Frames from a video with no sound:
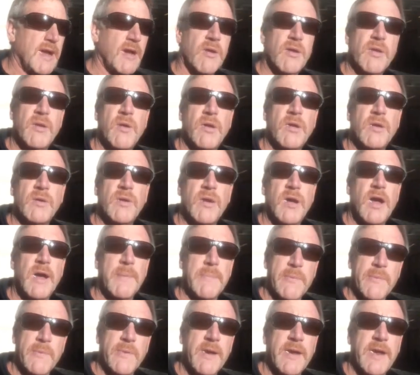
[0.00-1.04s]
how to
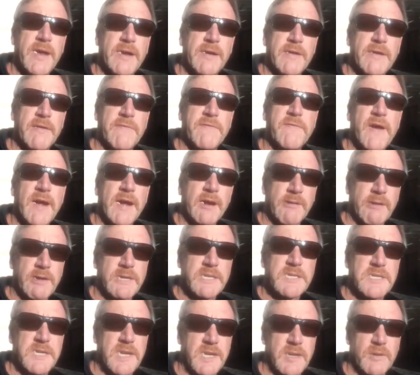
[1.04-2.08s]
operate a fire
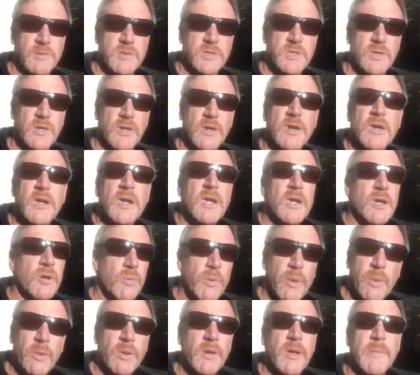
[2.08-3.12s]
extinguisher,
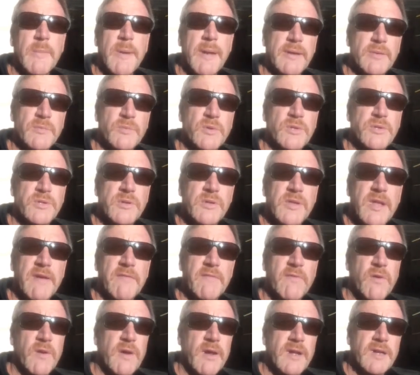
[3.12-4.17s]
we will come out and we'll do that
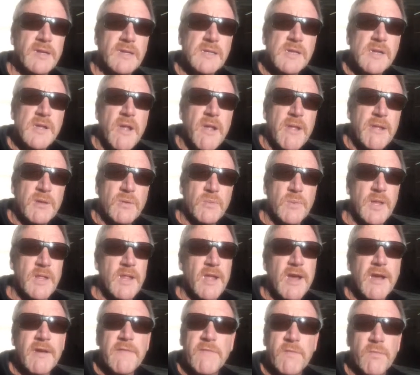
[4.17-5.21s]
for you. We
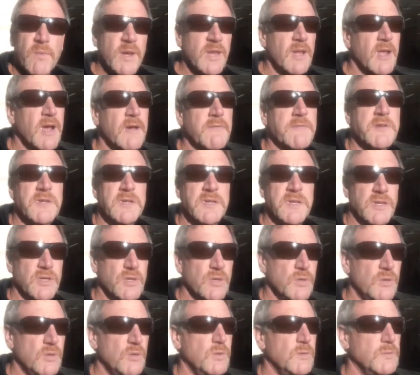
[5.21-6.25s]
love to
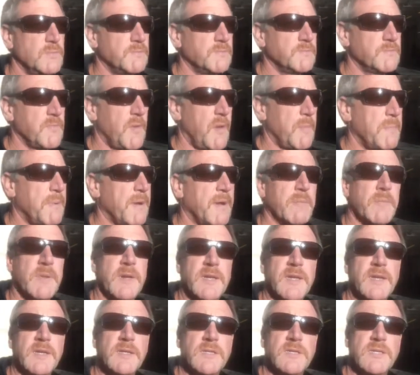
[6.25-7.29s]
do
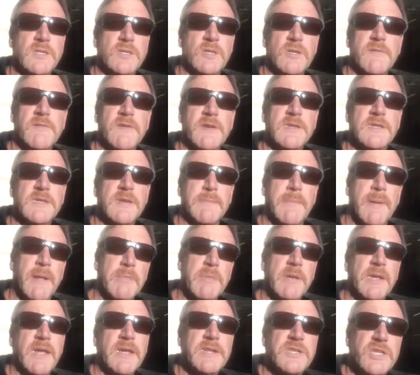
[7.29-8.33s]
public service and
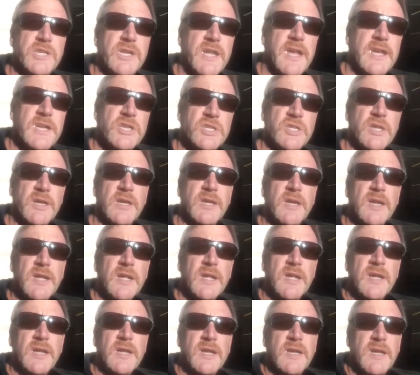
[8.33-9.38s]
public education.
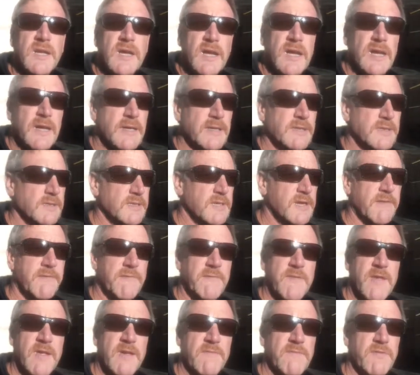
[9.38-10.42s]

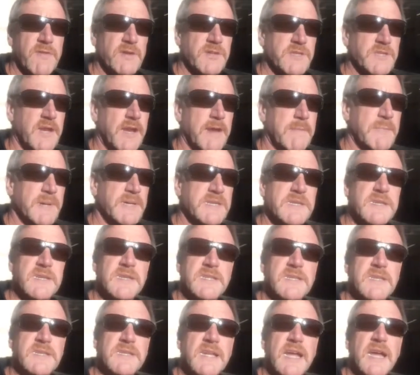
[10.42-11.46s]
If there's any
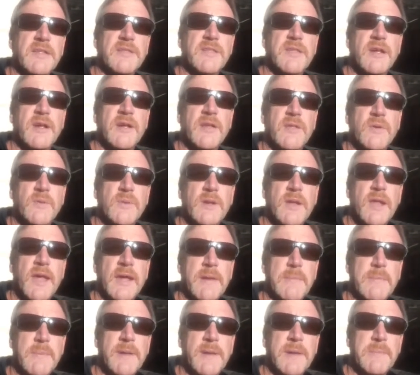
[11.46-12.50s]
businesses out there that would
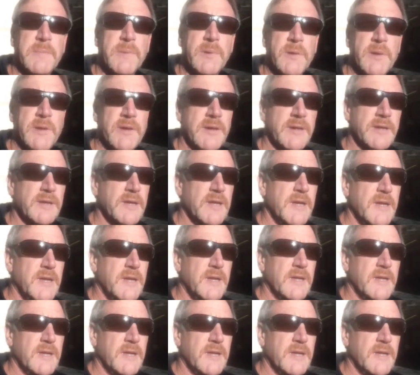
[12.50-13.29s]
like people to,